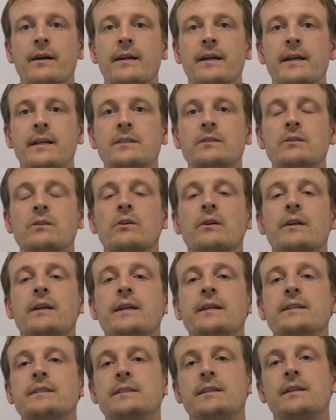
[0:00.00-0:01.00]
kids a lot
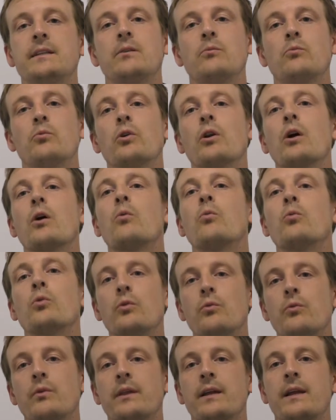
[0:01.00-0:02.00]
easier than what I
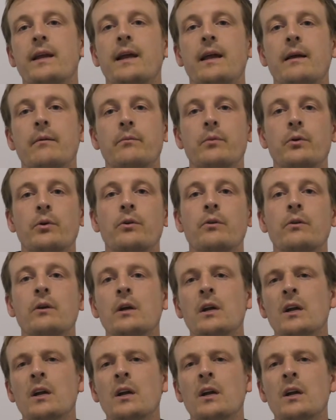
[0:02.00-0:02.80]
would with a Kambu.